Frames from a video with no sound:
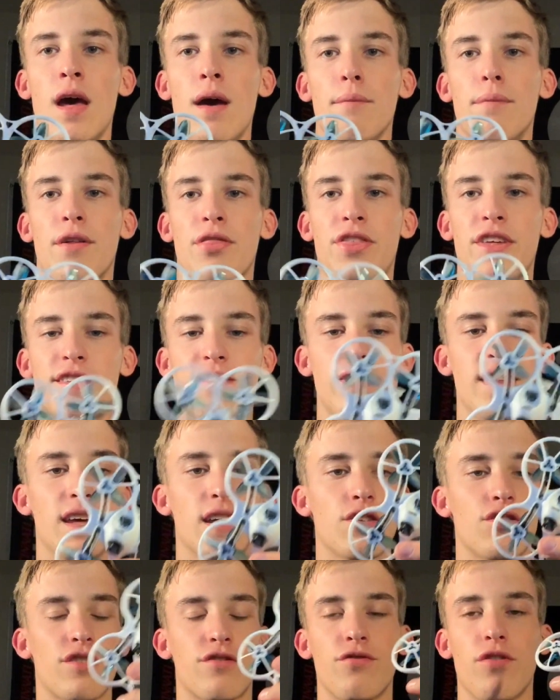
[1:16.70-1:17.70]
But this
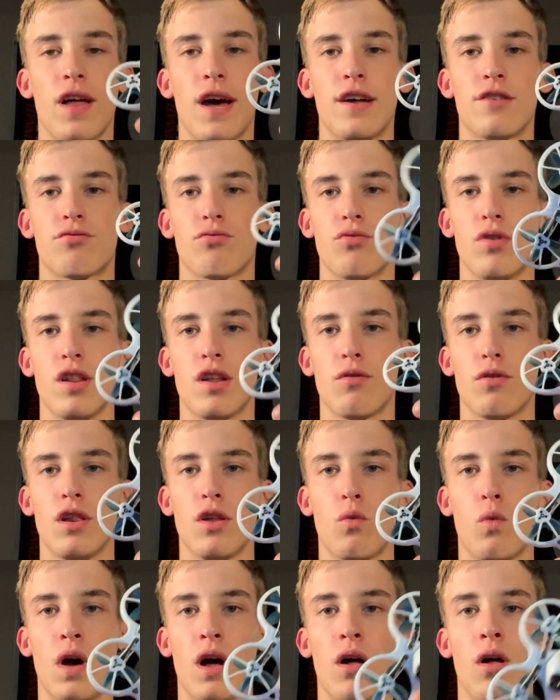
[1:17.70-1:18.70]
thing just flies really,
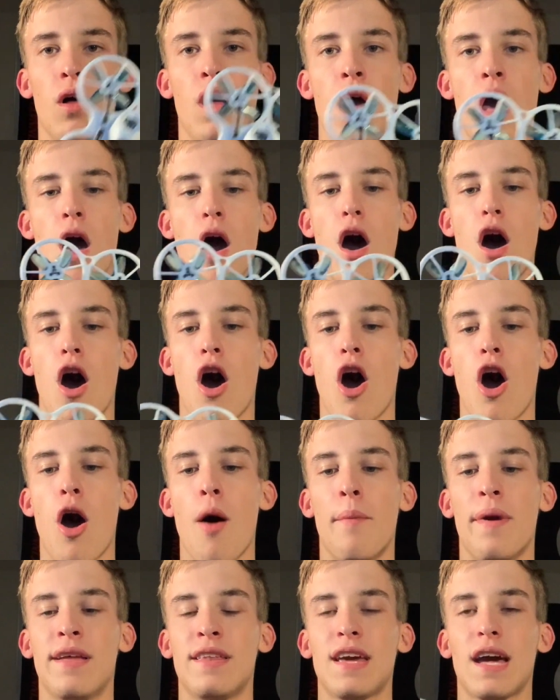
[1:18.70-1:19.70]
really well.
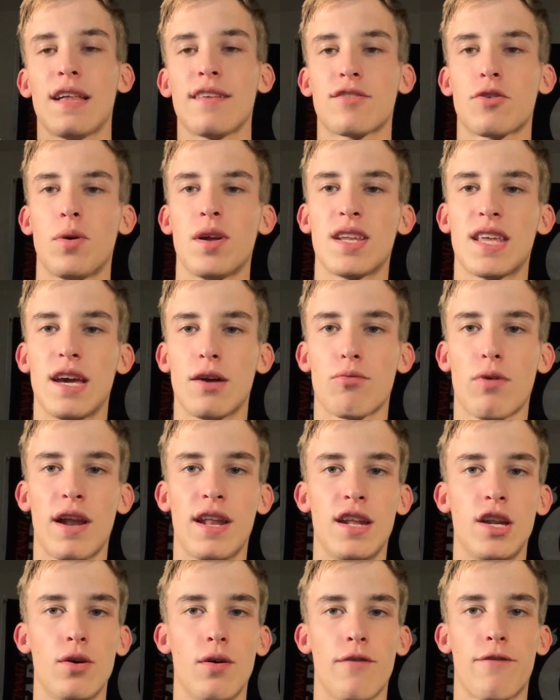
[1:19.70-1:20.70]
And yeah, let's go ahead and get right
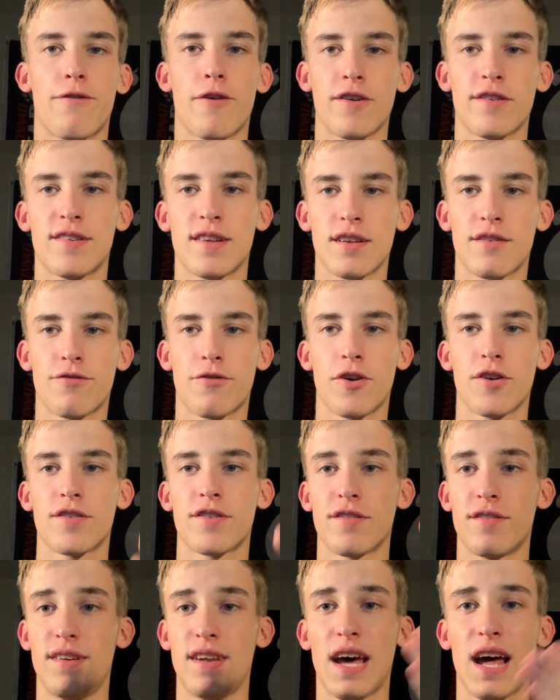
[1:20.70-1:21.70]
into it. First things first,
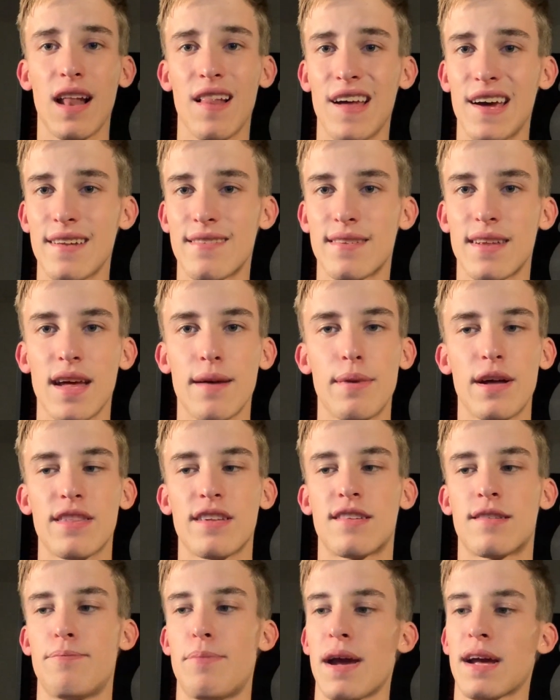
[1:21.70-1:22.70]
there's not a lot to say about
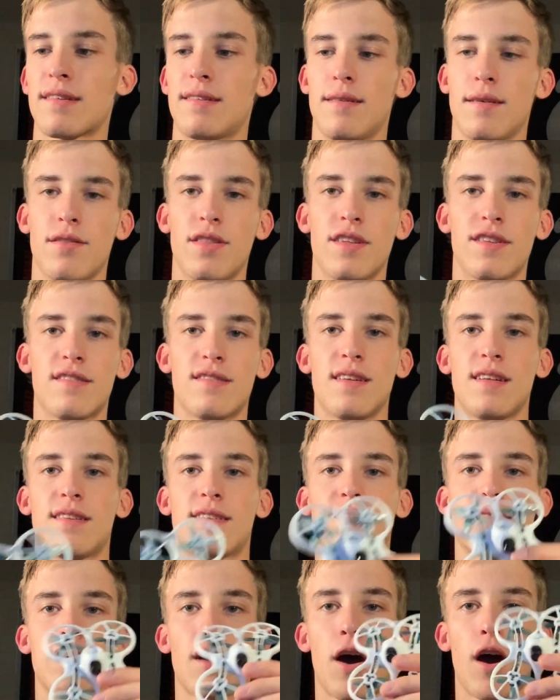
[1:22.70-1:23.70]
the specs here. This is a
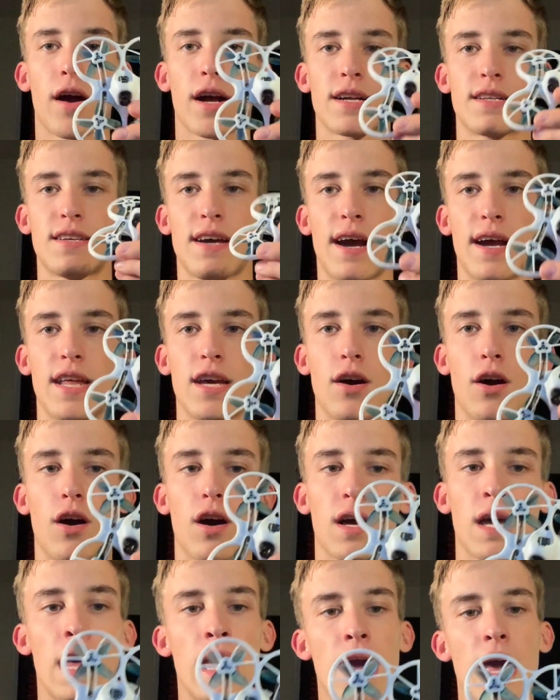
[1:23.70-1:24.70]
stock
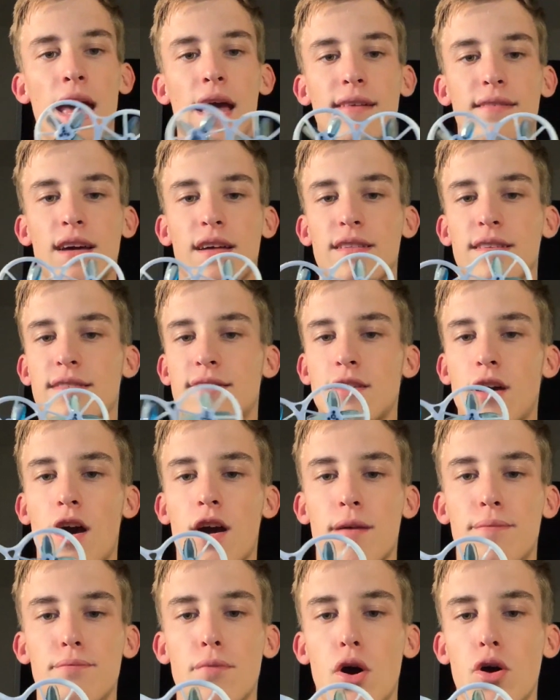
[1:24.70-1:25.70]
TinyHawk. It's got these
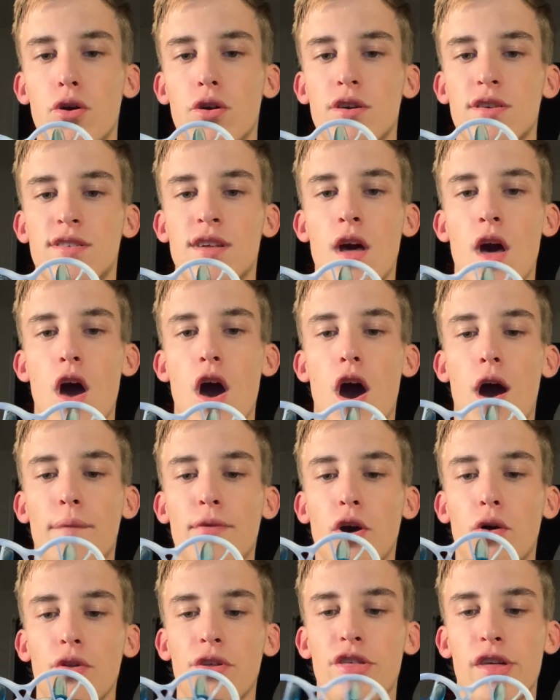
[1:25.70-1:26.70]
stock motors.
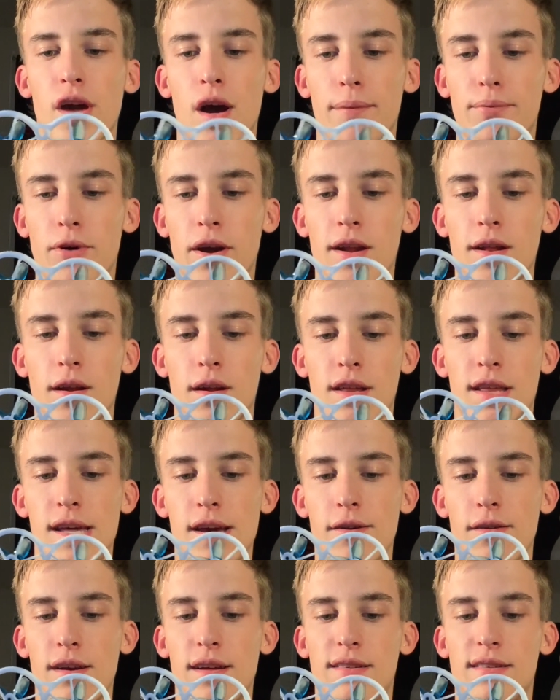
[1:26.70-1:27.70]
The only thing upgraded on
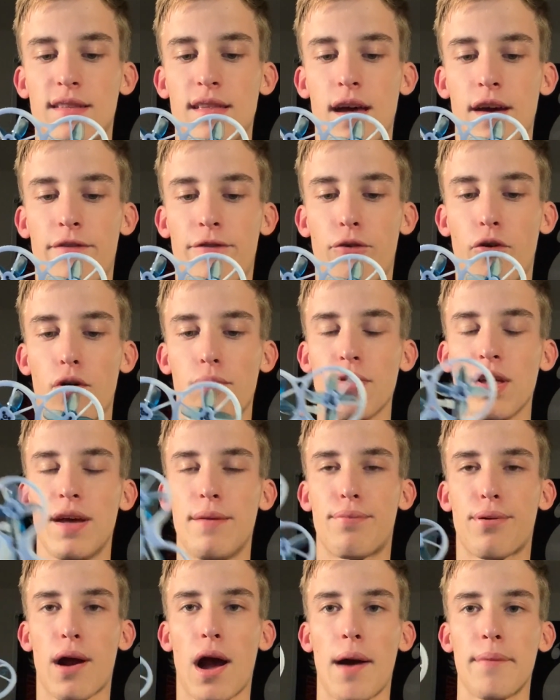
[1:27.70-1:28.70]
here is the
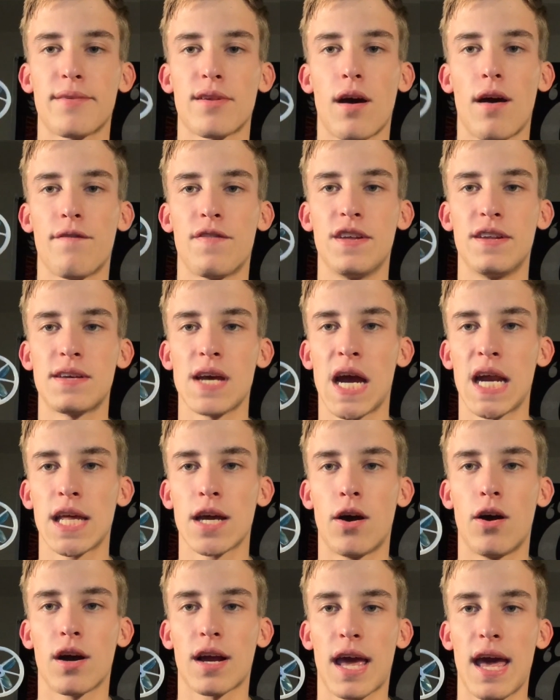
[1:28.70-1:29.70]
4-blade props off the
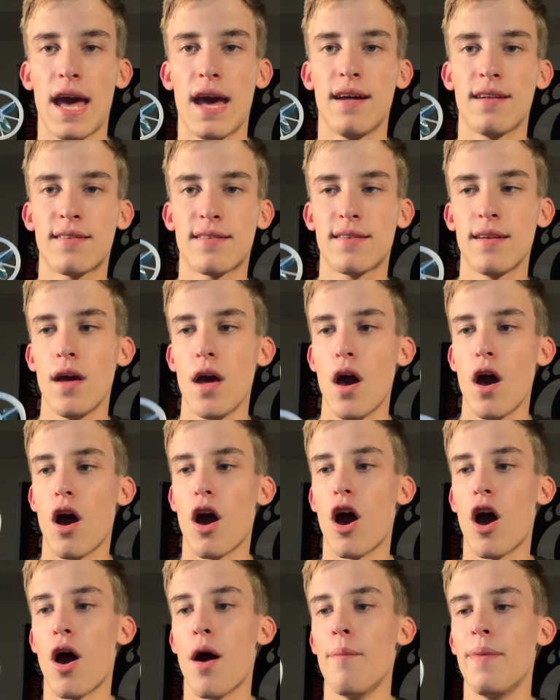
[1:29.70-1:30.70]
TinyHawk S.
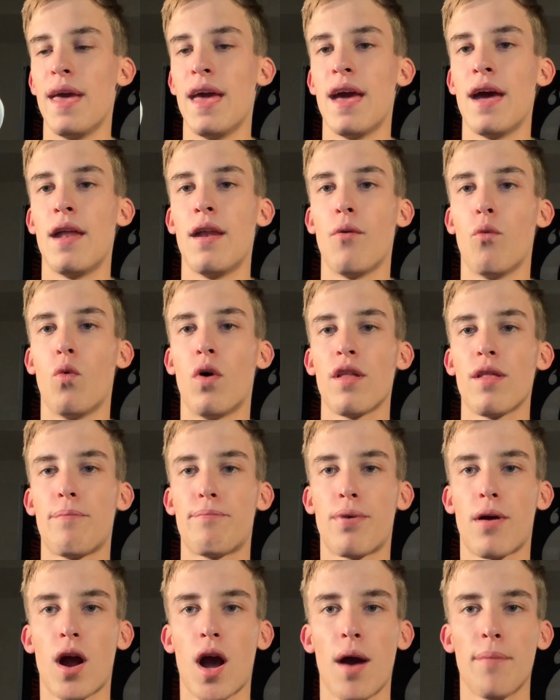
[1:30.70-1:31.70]
And one of
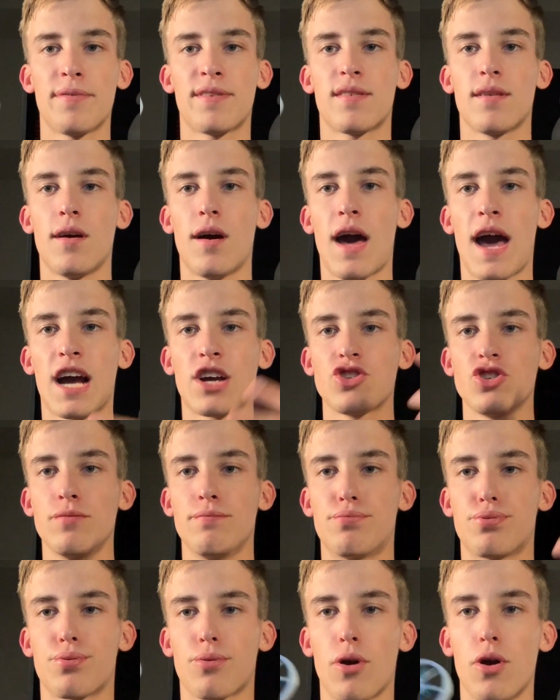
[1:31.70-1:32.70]
the props actually
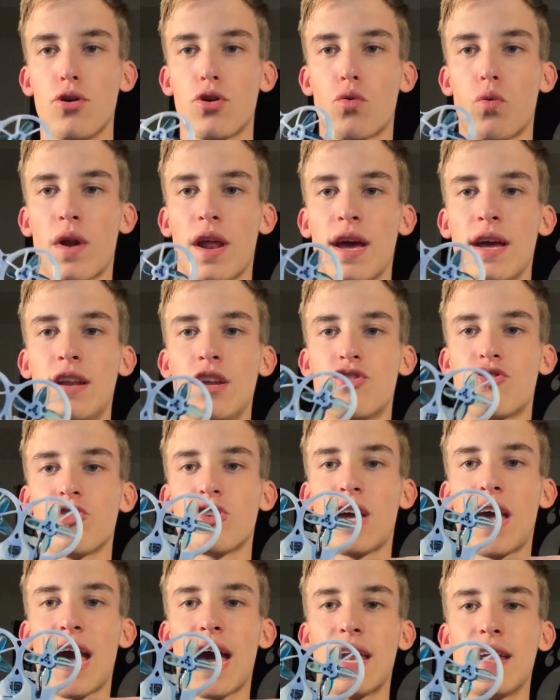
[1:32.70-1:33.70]
broke when I
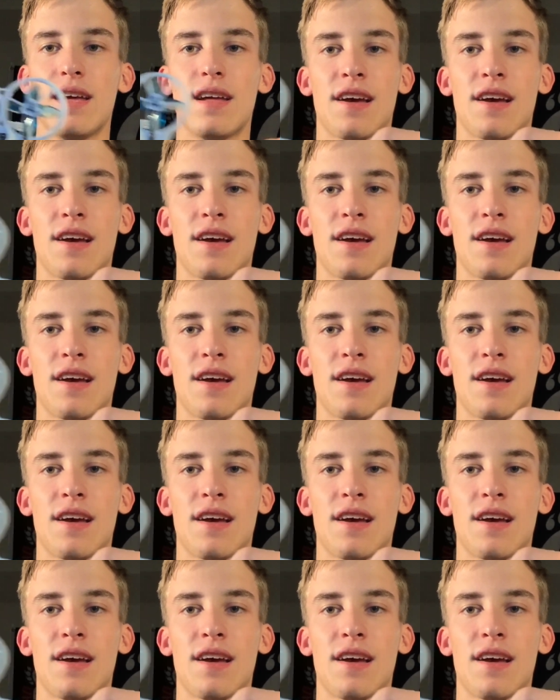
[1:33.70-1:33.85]
initially had it.